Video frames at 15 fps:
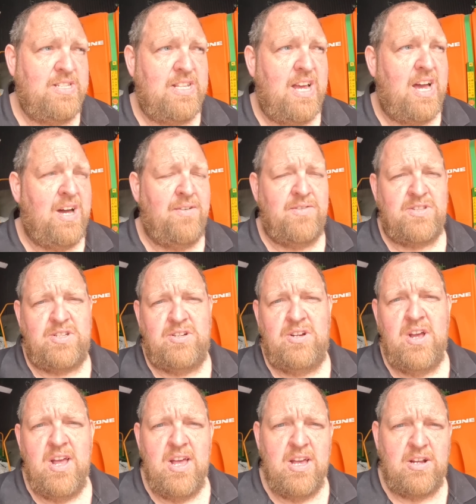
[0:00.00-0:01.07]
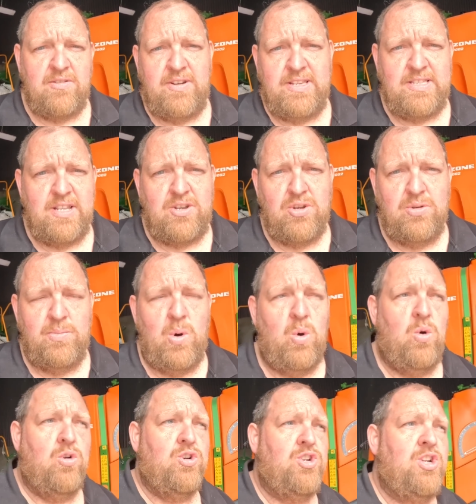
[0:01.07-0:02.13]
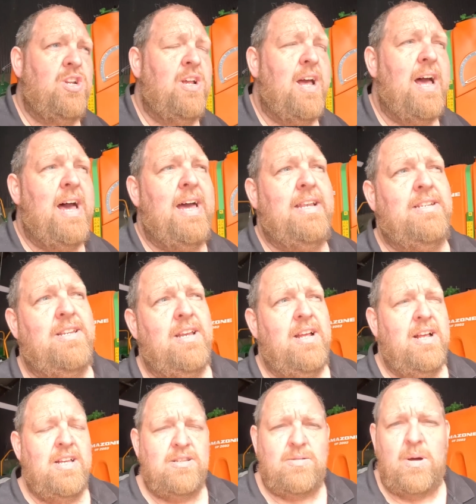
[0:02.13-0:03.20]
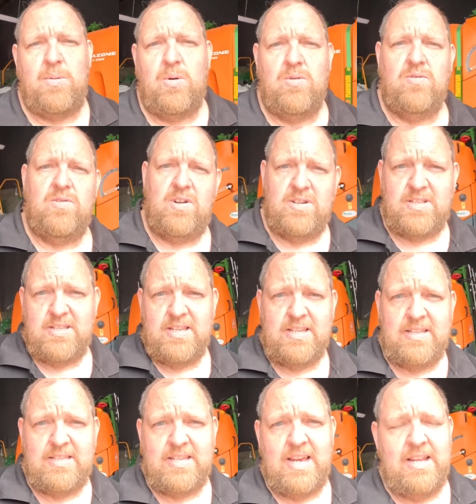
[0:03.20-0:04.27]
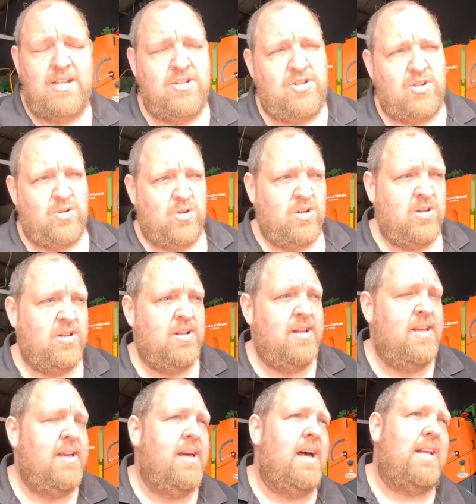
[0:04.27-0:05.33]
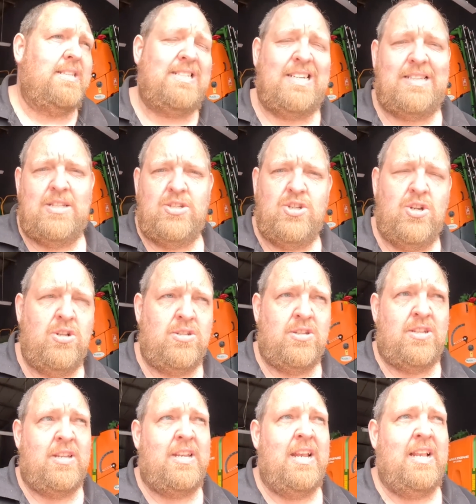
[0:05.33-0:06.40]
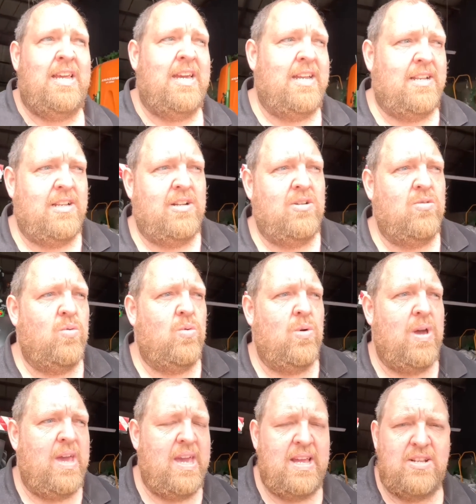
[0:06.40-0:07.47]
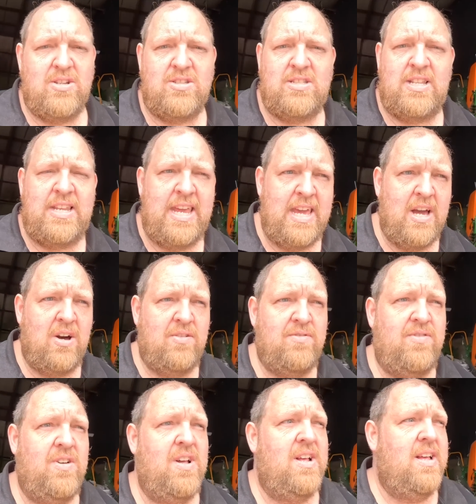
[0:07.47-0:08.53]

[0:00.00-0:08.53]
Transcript: the harvester, grease the two mowers, and swap over, as I said, the silage door, and stick the jewels on the telehandler just the day of,